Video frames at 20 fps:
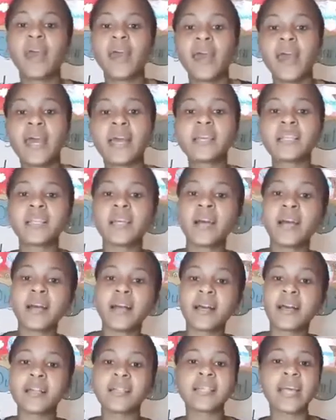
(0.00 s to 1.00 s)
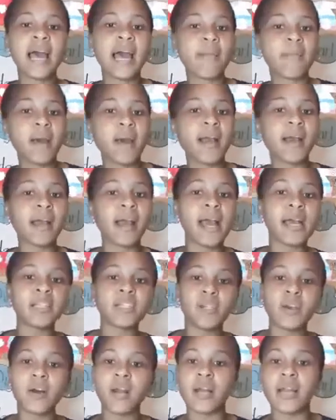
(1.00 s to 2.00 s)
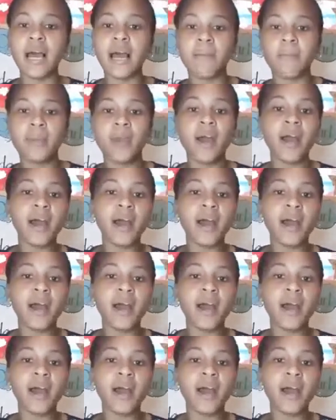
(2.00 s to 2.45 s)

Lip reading: It's circle time again, so clap your hands.